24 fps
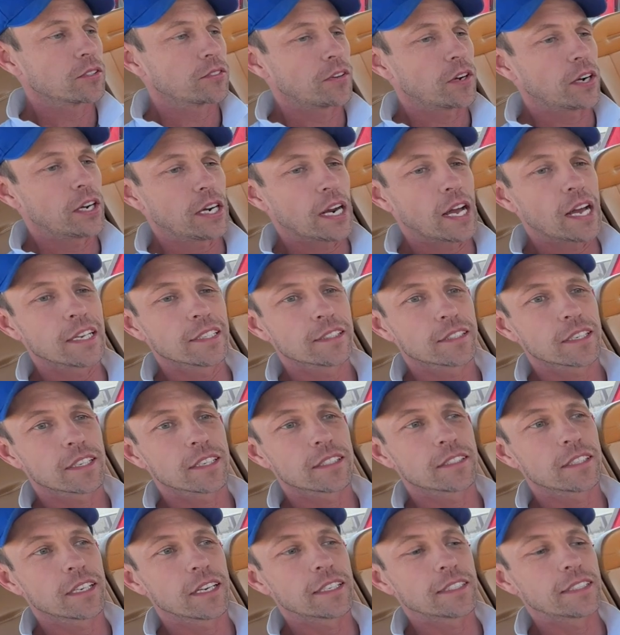very nice, and I
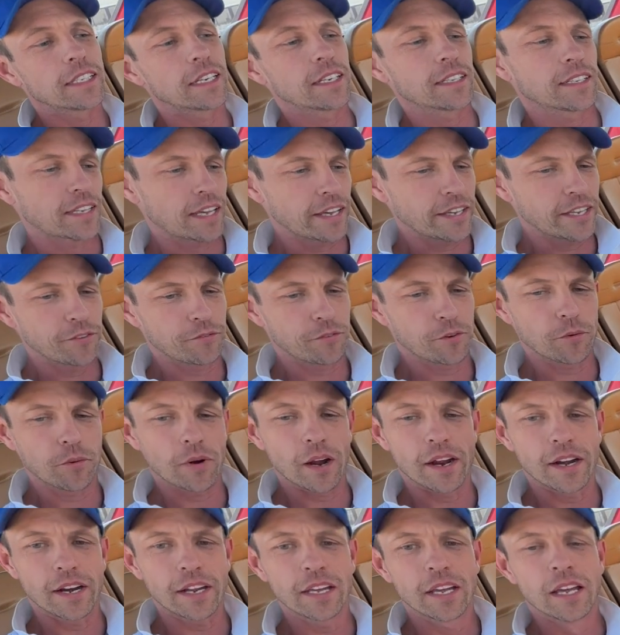said, thank you for
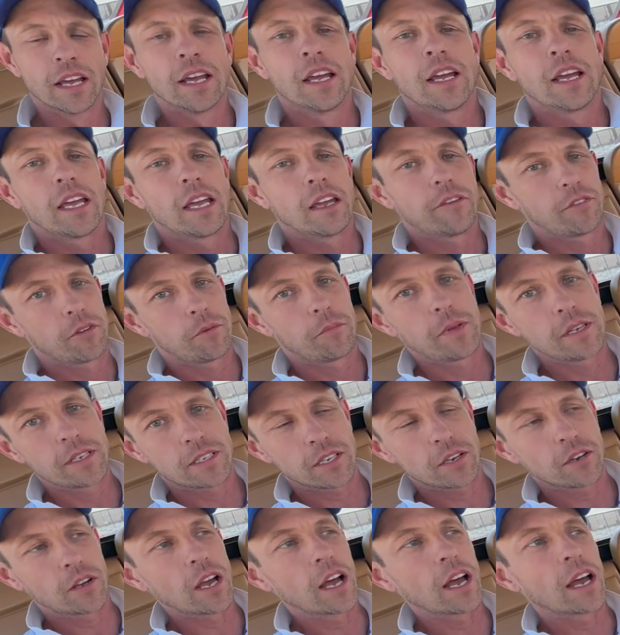writing. If you'd be
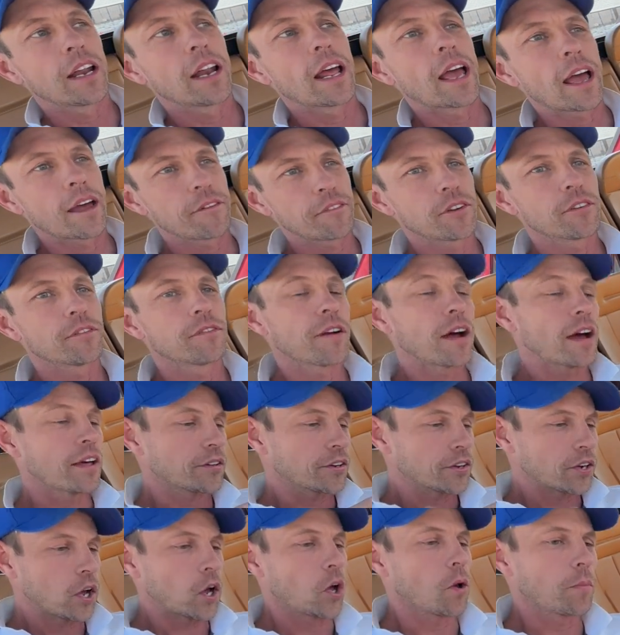so kind, have your father
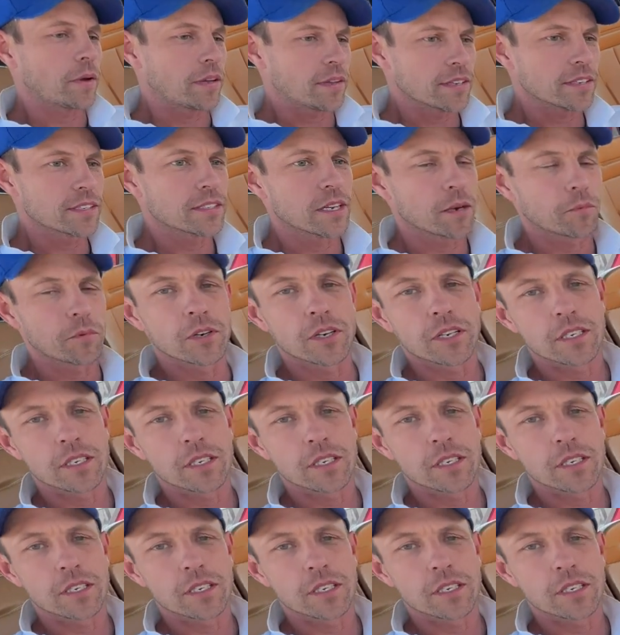call me at this number to